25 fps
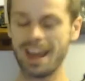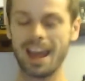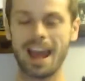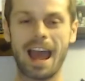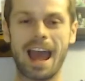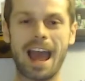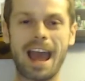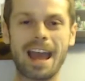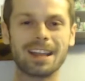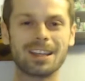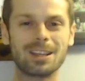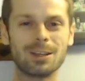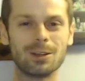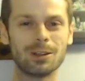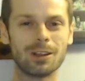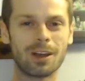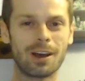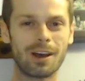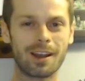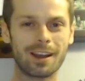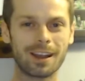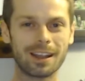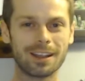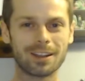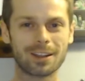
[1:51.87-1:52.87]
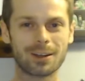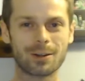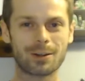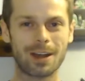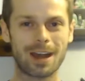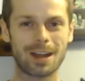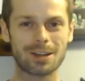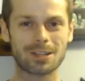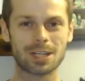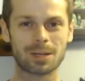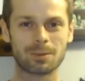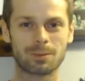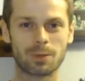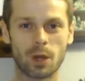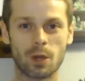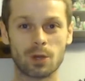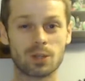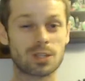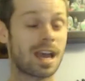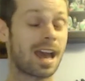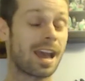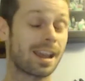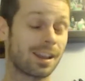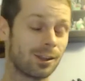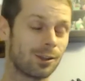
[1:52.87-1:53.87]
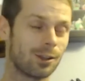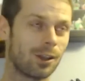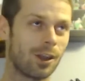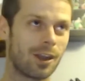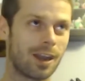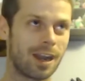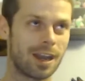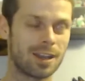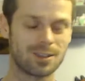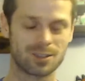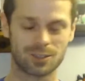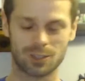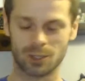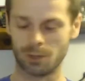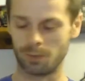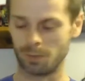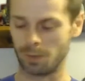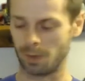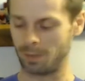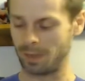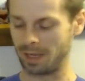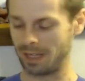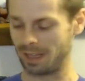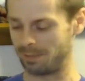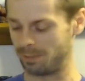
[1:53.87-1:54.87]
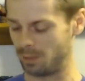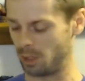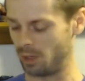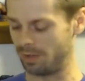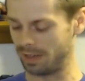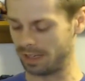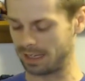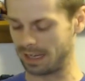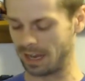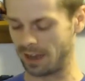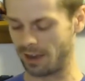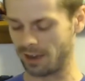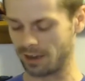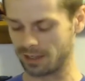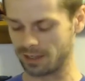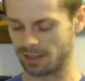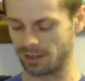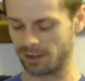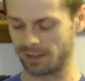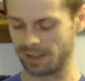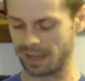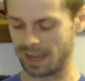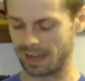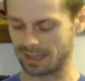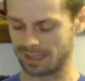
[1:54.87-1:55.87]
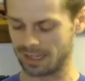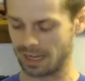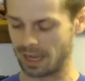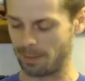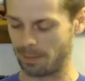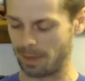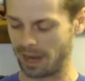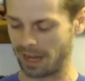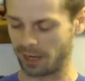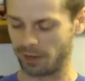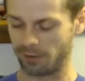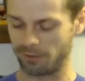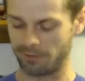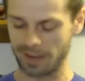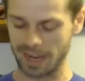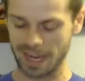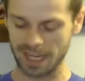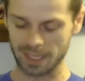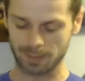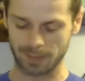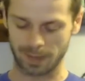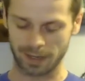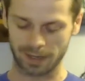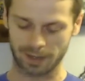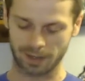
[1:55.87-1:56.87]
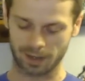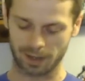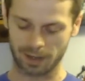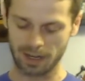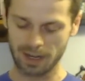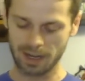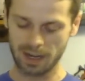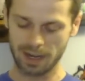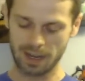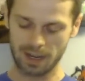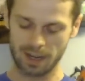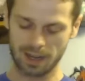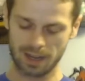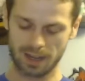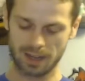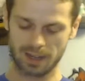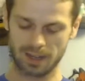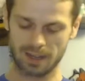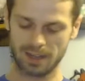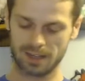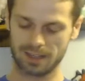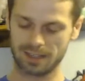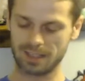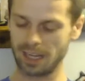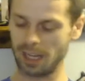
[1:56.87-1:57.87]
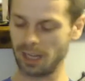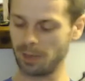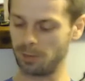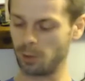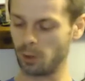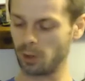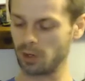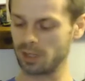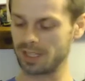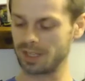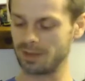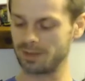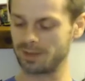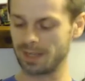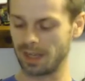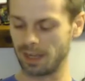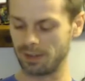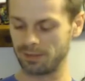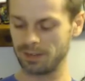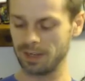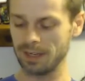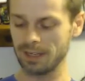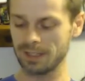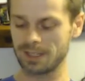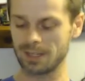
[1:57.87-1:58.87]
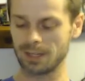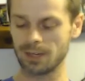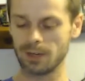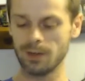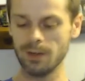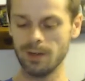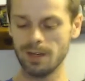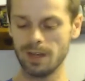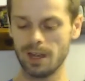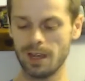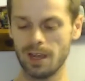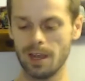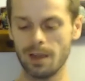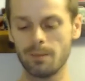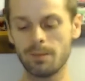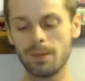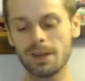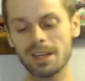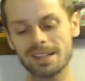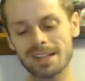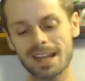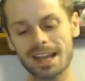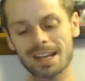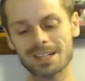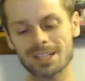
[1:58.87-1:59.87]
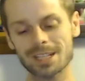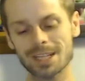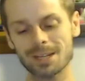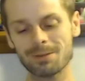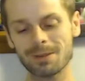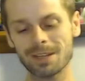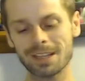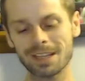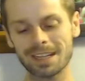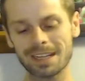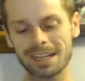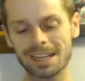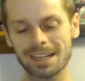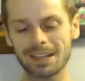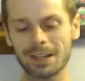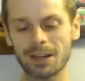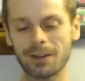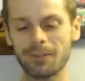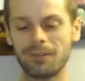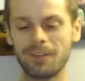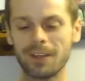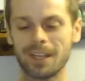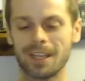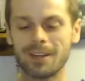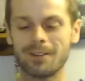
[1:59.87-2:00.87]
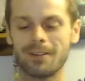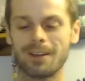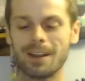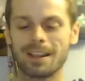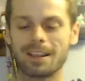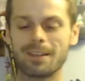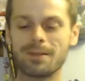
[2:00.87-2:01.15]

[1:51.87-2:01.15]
Aguilar in the crouching pose. Aguilar, I assume, would be the movie character that Michael Fassbender teleports himself into, but he's actually a really neat little figurine.